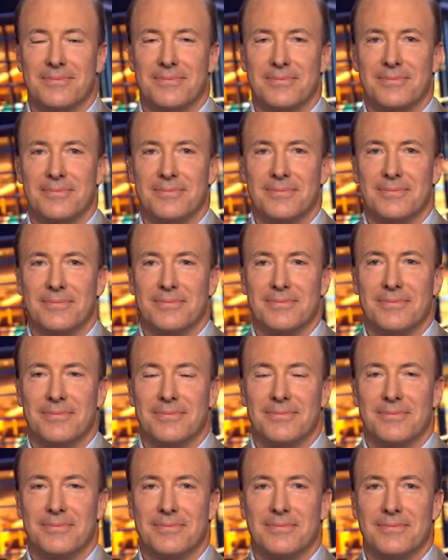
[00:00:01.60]

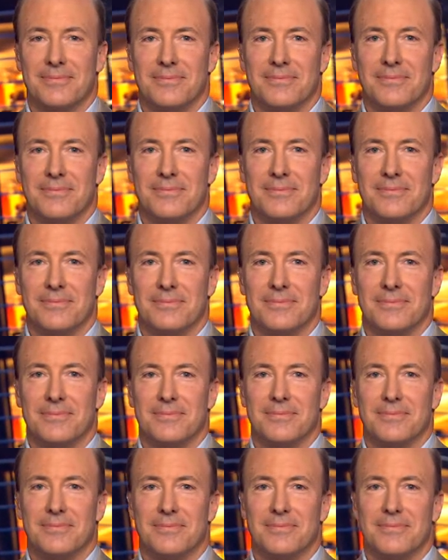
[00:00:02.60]

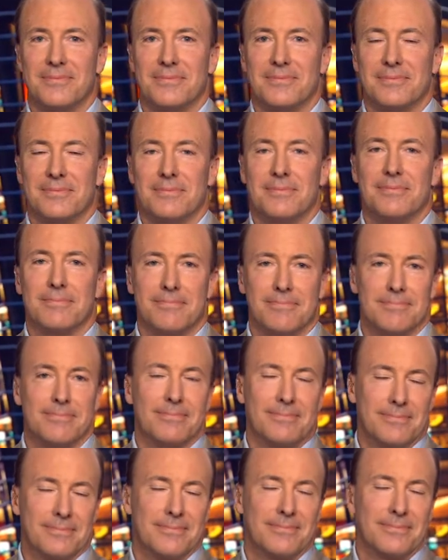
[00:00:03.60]

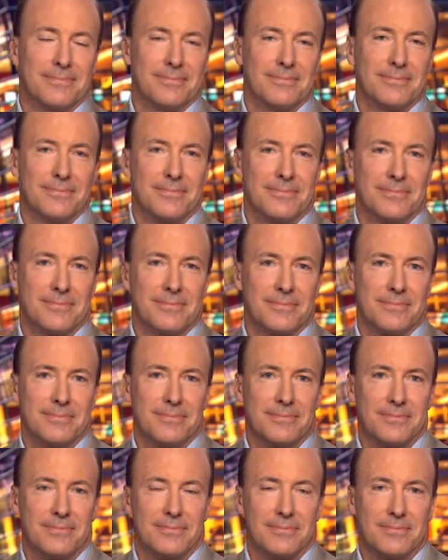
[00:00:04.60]

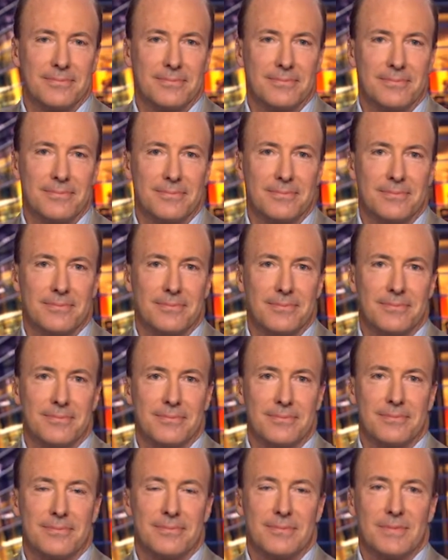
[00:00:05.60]

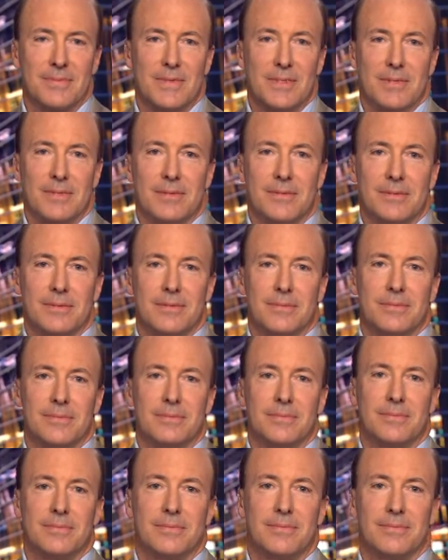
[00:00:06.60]

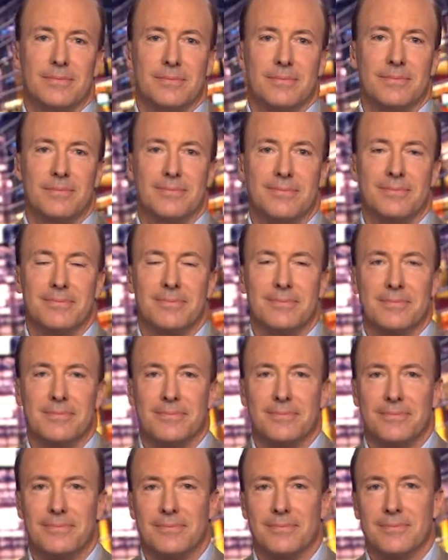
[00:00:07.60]

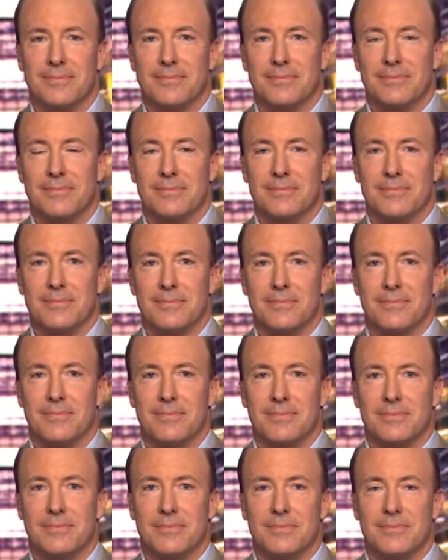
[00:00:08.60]
(not speaking)